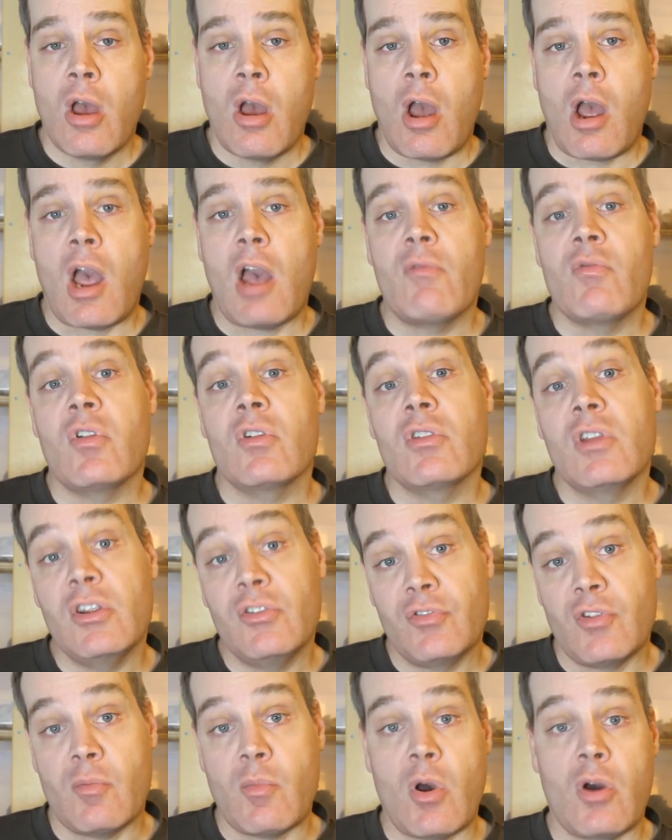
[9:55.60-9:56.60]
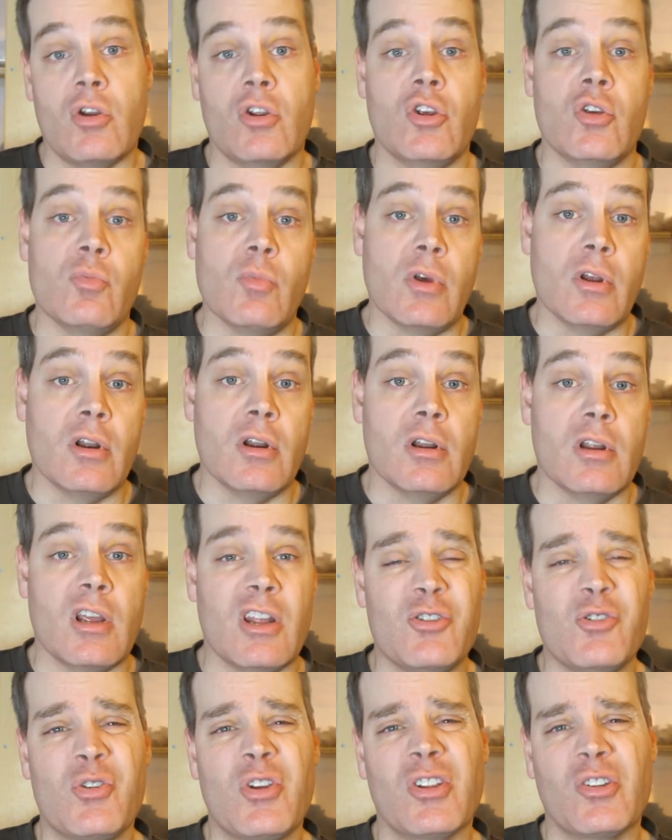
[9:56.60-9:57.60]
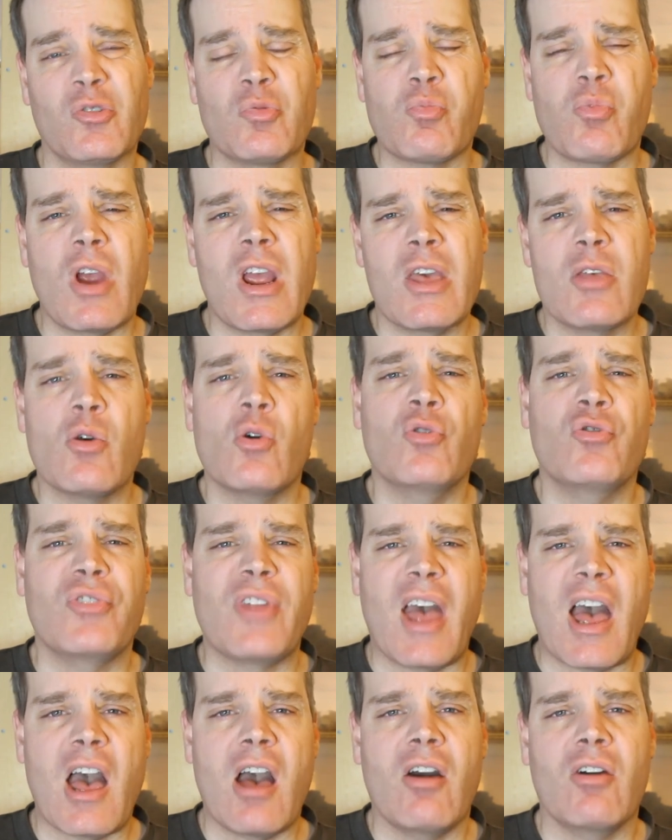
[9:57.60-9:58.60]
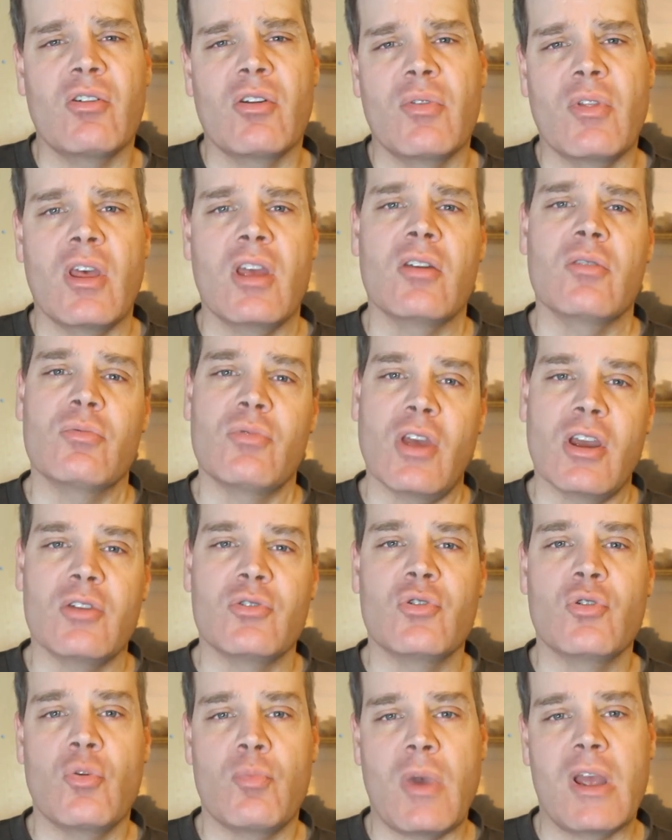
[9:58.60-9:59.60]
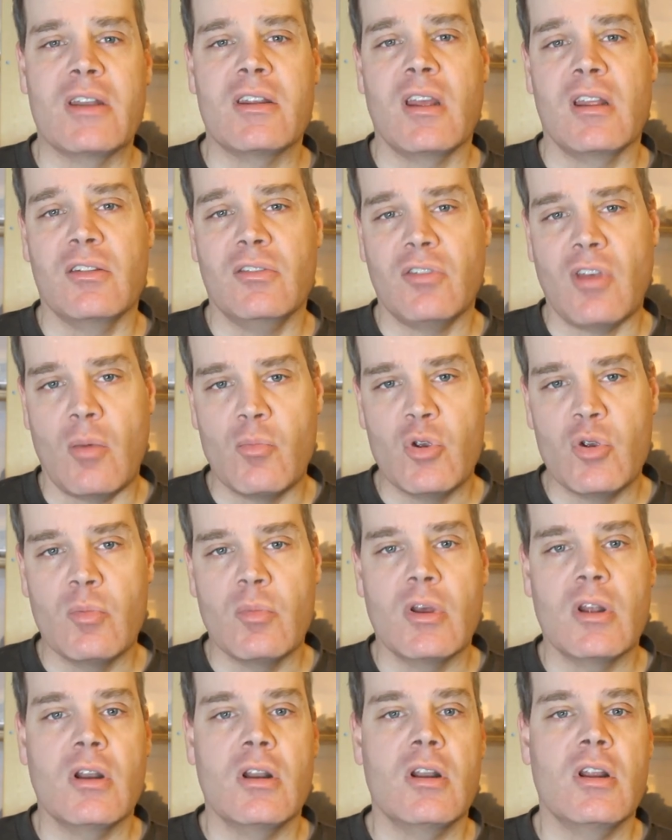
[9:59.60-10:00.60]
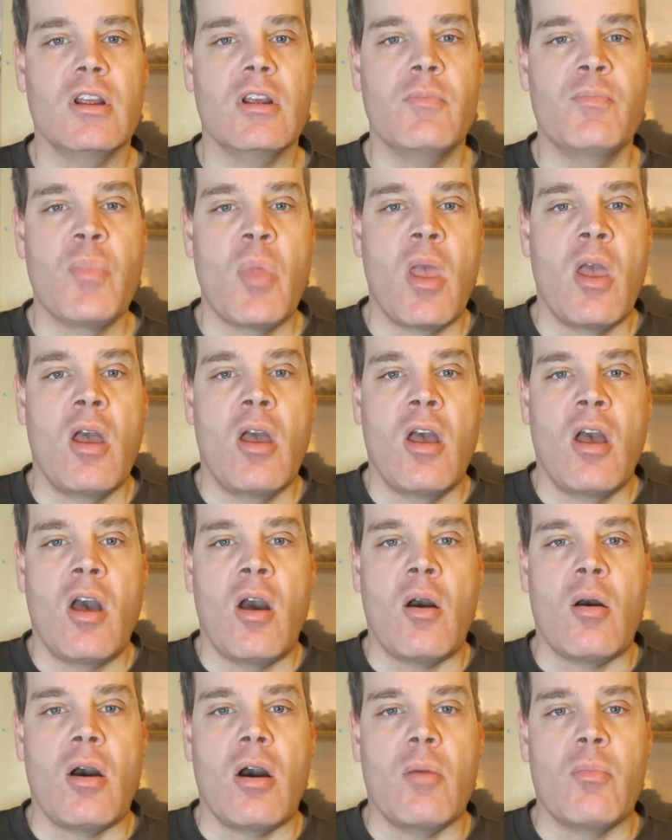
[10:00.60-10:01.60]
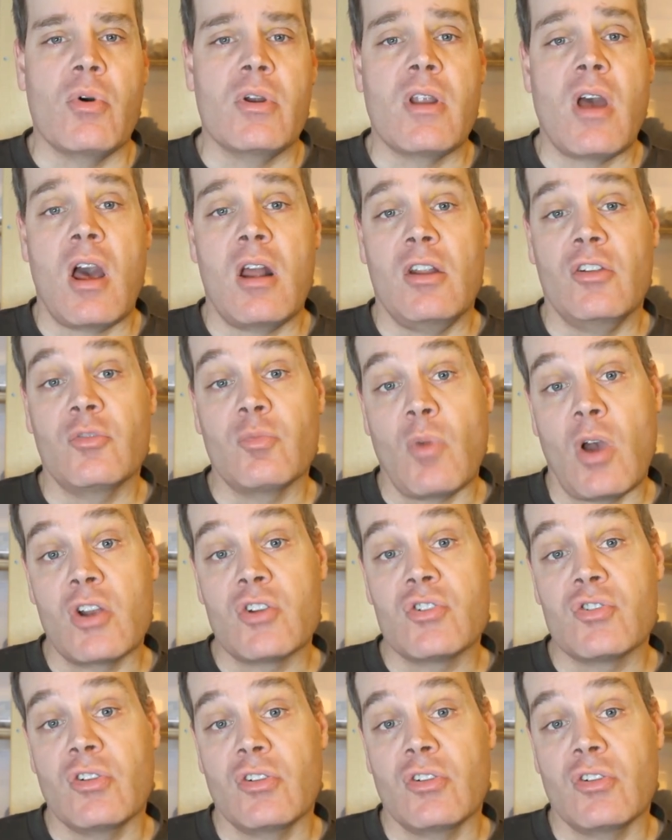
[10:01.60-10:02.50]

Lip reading: have the least amount of humidity. And you can spray those down and they do maintain some humidity, but not as much